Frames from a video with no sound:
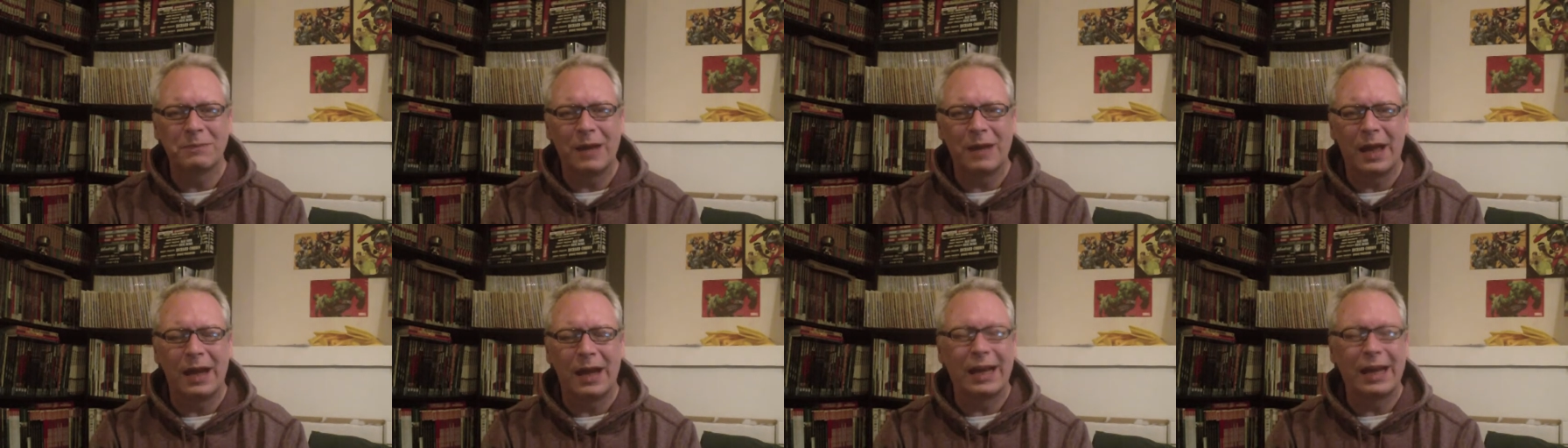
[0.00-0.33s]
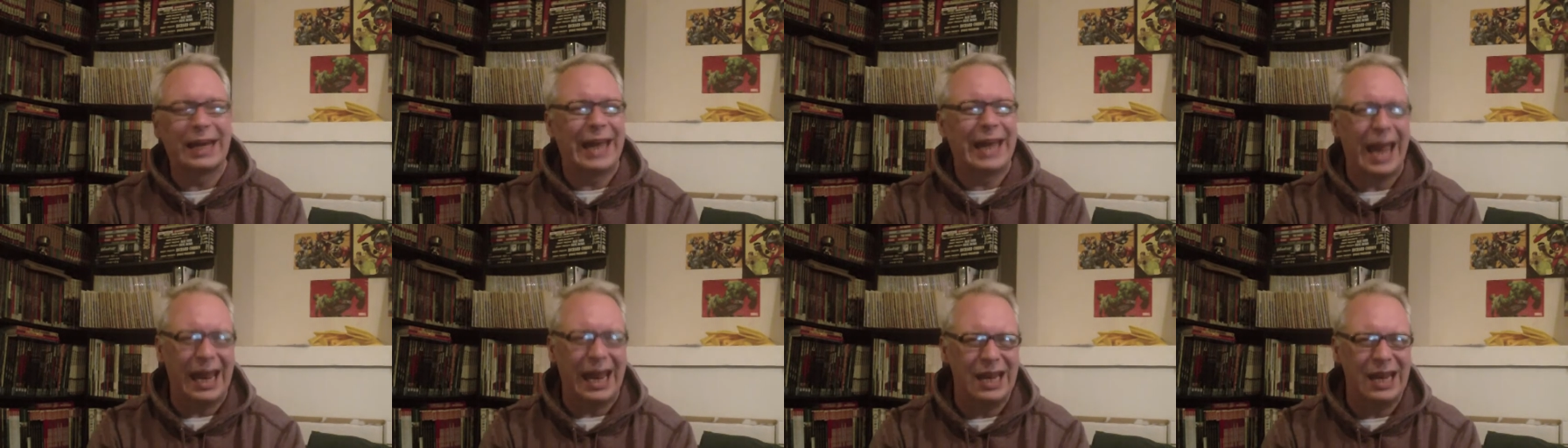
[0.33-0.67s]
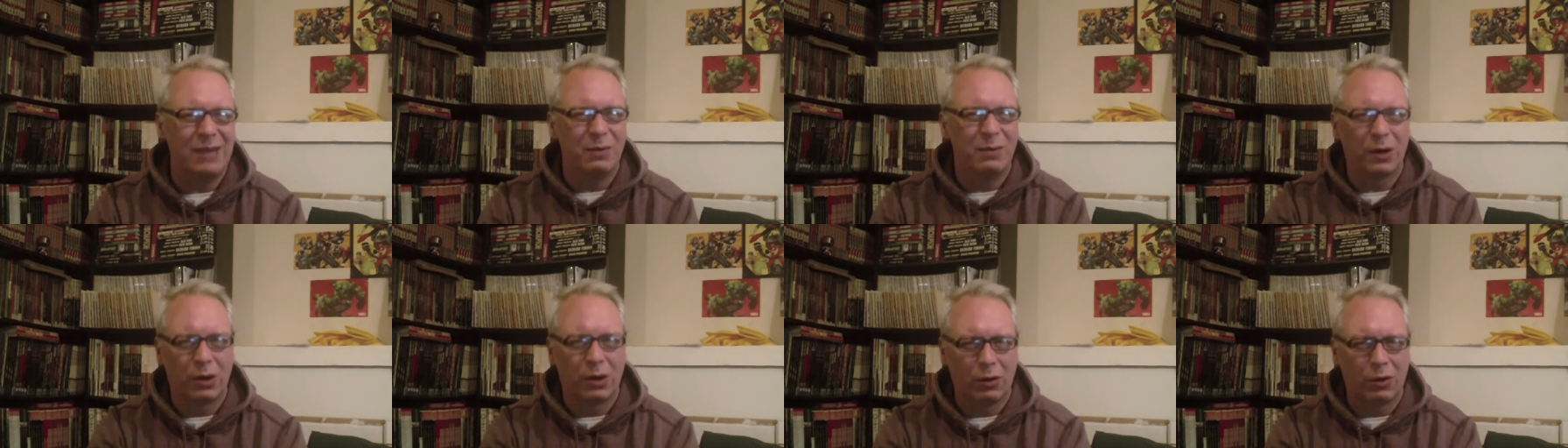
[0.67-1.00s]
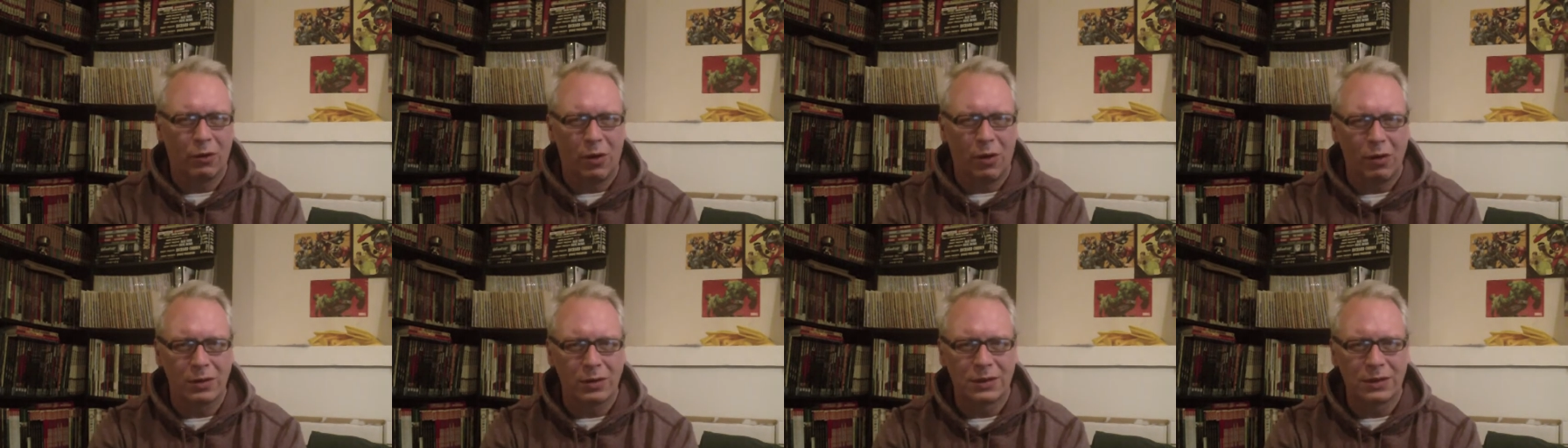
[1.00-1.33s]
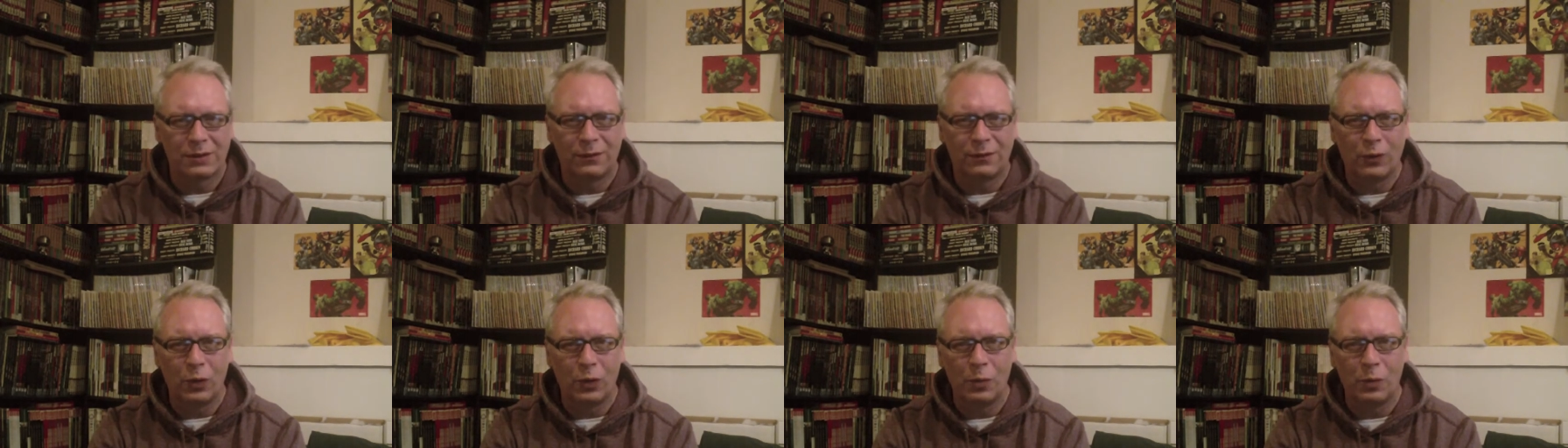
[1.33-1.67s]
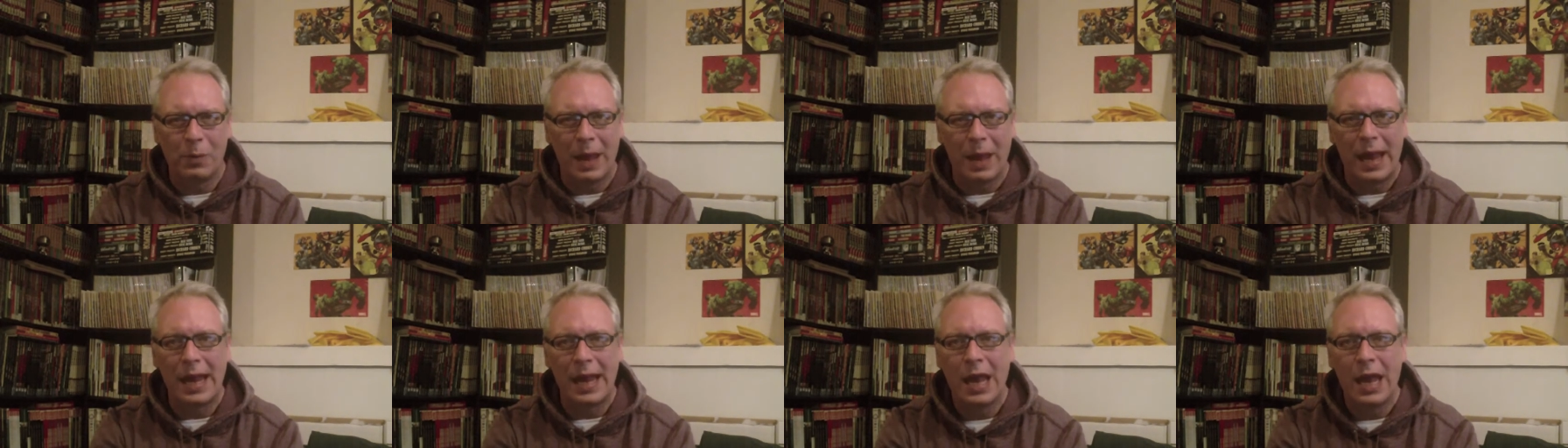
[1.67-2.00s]
kind of came across for
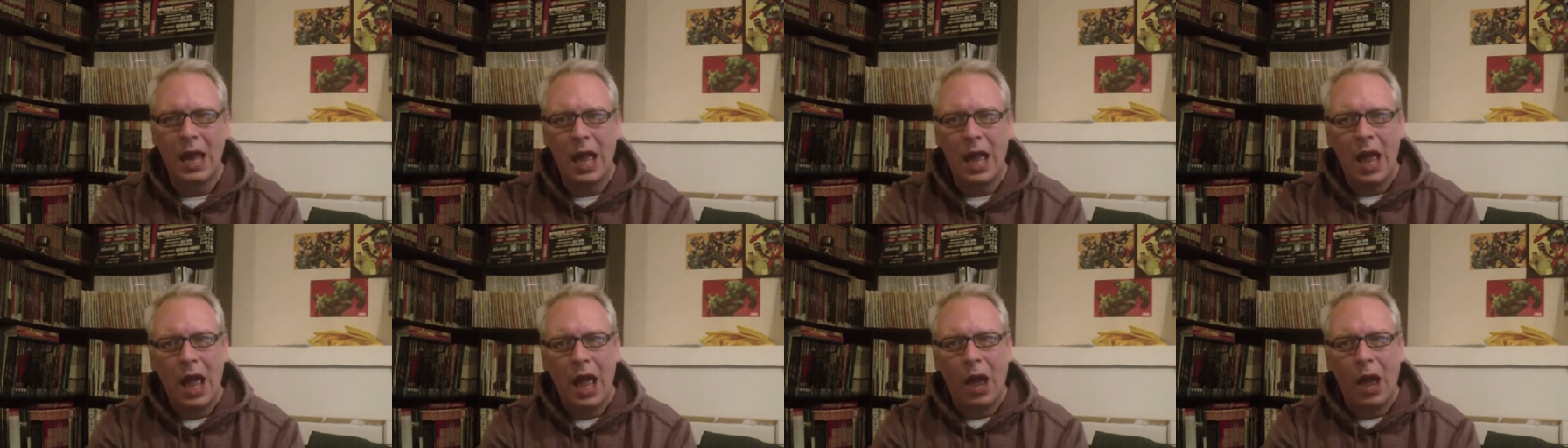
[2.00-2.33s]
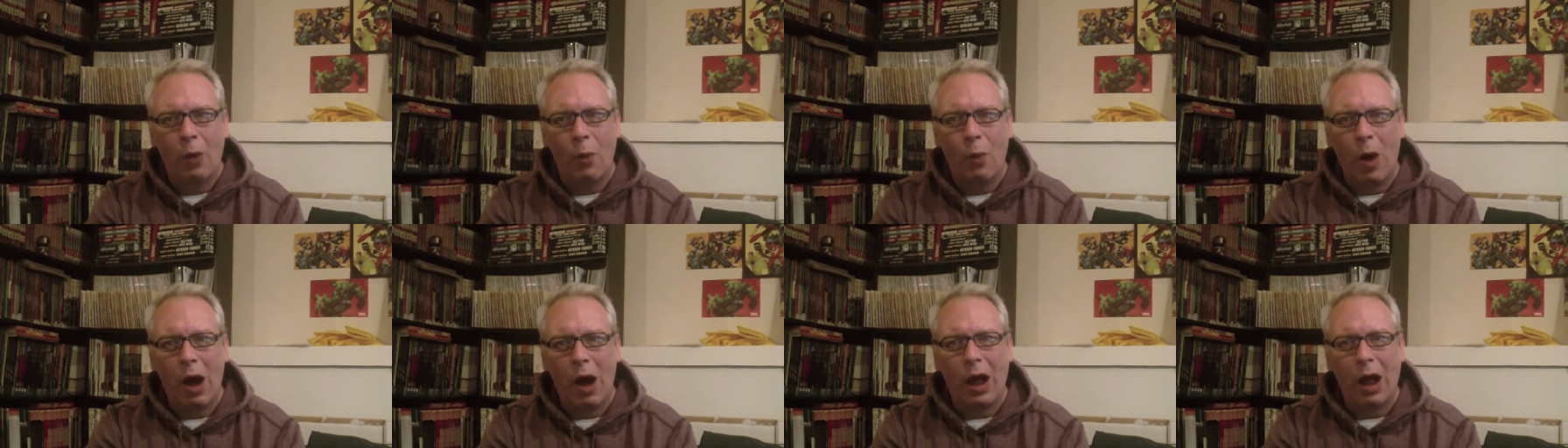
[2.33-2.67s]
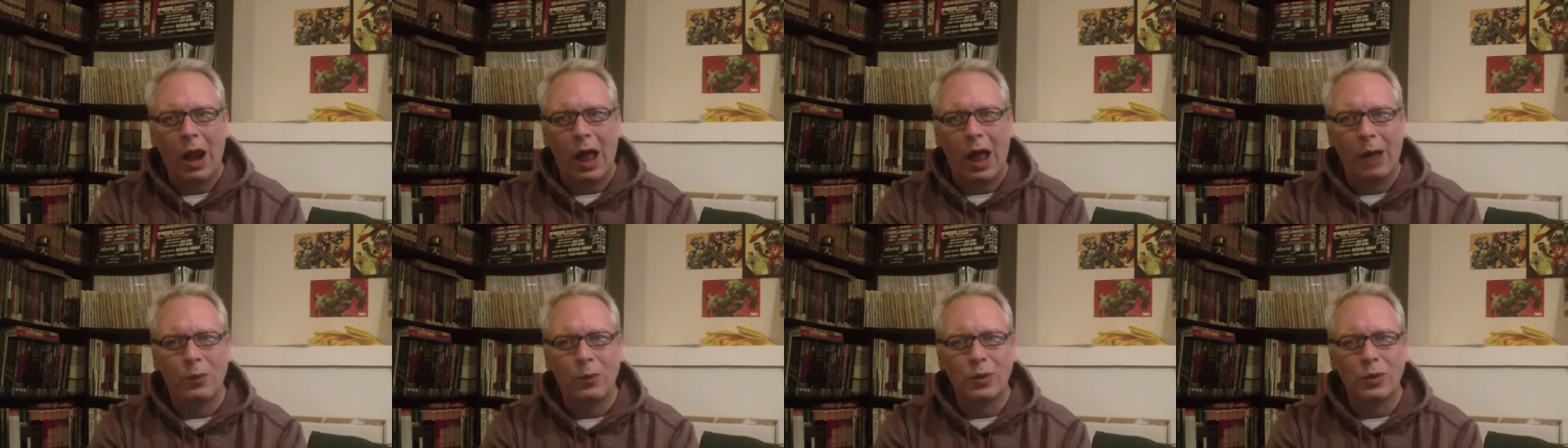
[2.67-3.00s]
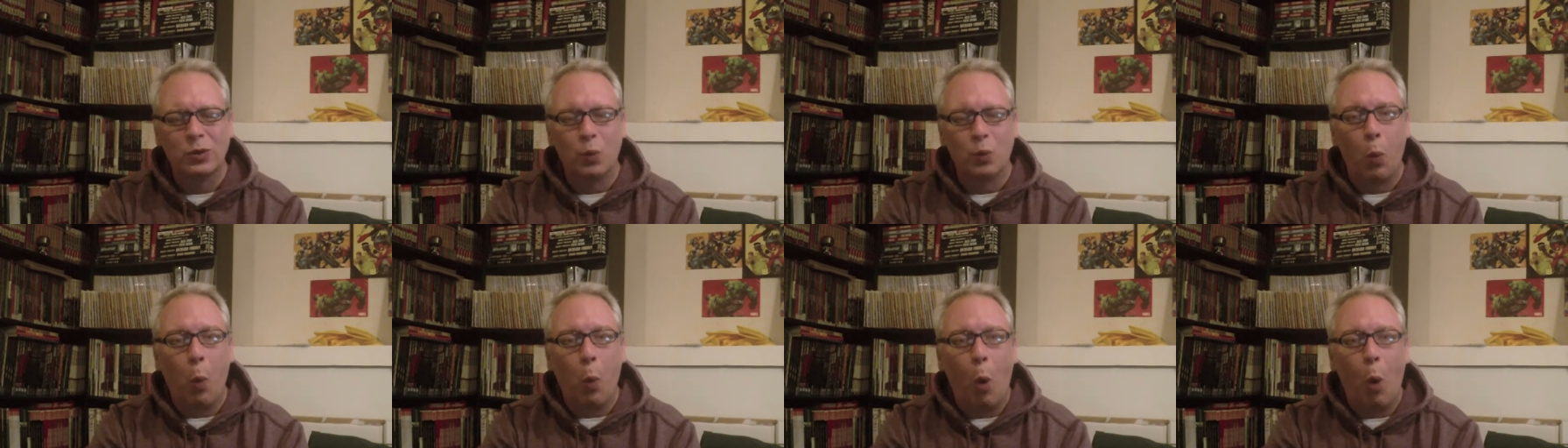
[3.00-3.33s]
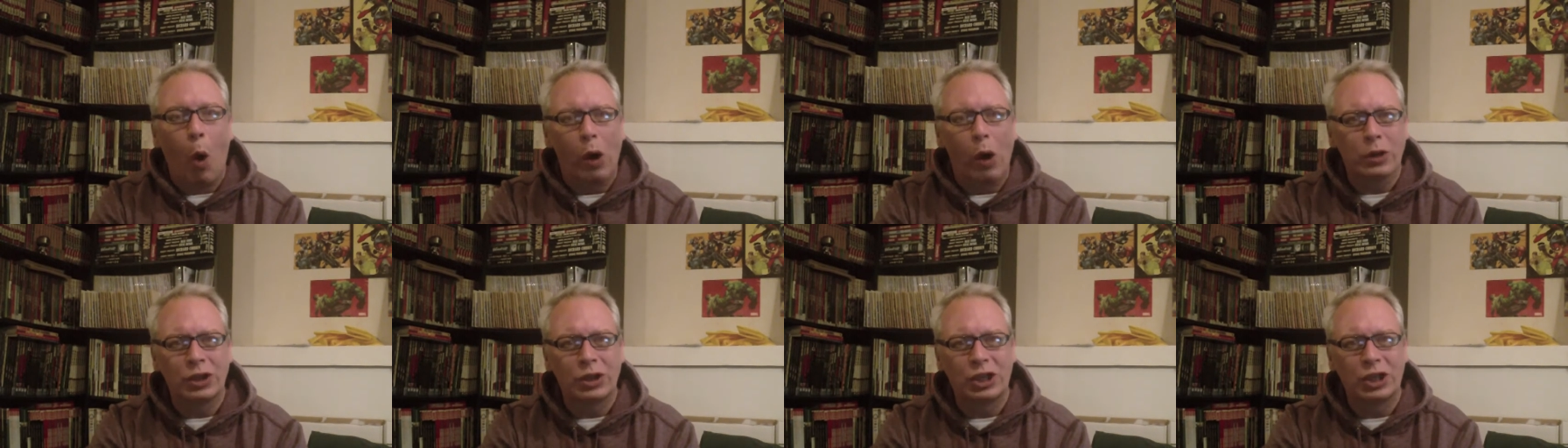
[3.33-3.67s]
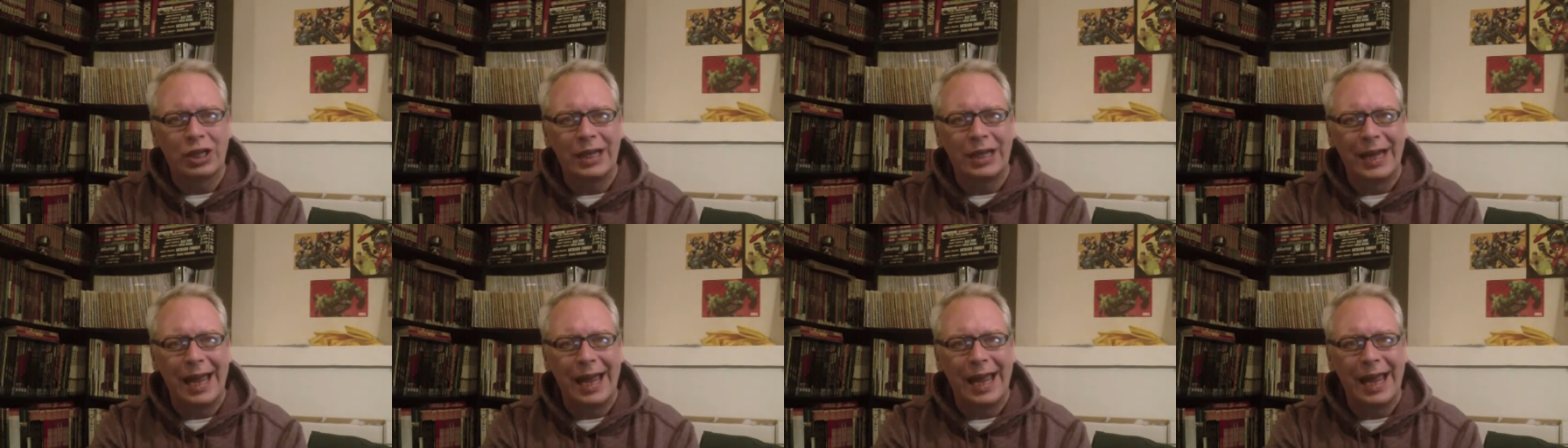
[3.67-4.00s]
me while I was
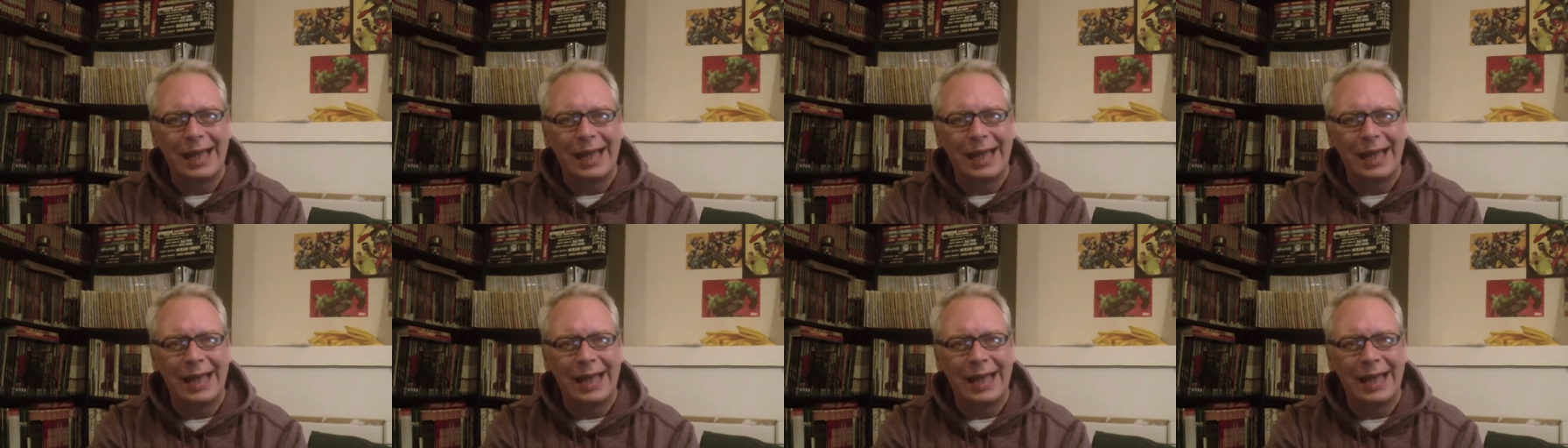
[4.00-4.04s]
watching